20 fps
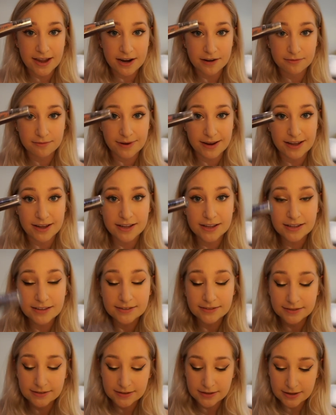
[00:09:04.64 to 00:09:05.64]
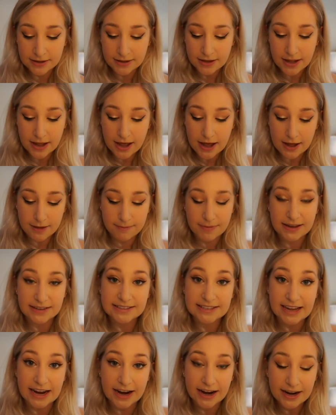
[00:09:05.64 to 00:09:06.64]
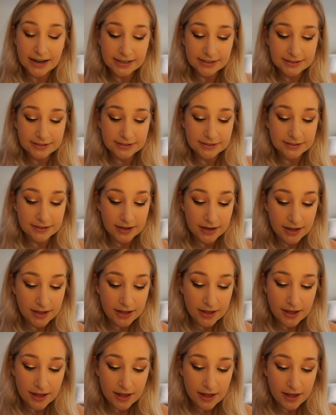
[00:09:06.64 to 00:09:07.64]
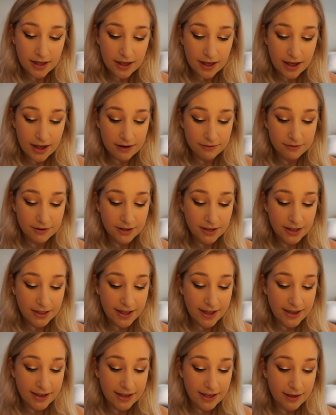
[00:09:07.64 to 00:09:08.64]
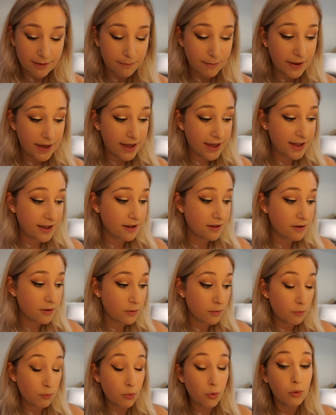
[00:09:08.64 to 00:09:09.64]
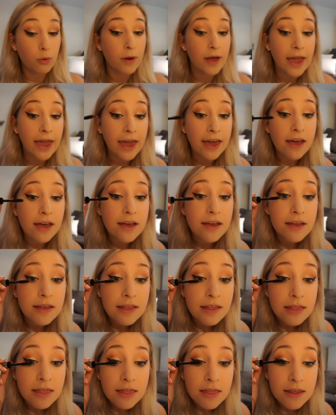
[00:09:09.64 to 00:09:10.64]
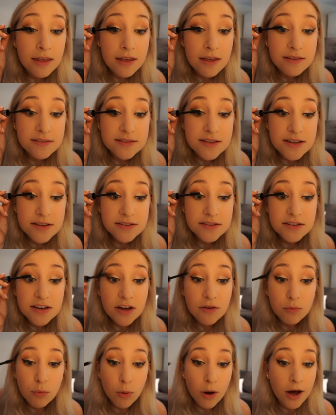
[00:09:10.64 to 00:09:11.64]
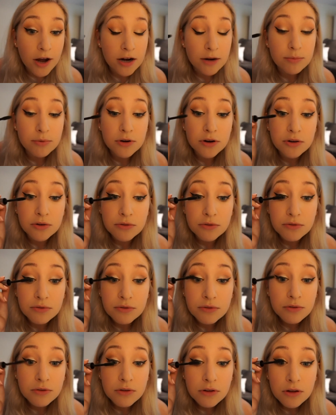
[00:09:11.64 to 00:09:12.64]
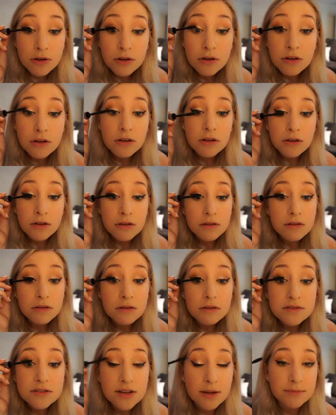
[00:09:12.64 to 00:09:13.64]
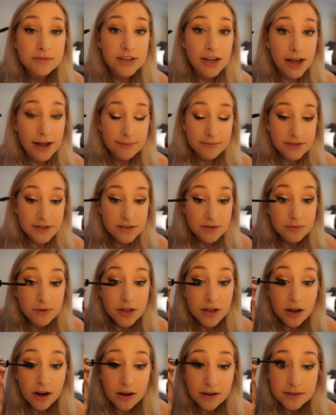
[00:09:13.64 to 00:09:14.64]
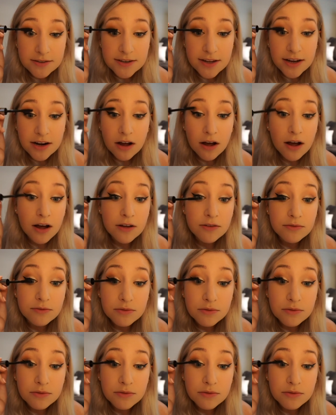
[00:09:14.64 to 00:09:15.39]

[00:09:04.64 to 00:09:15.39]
They're Real mascara. I really like it, but boy, is this stuff waterproof. Sometimes it's really hard to get off.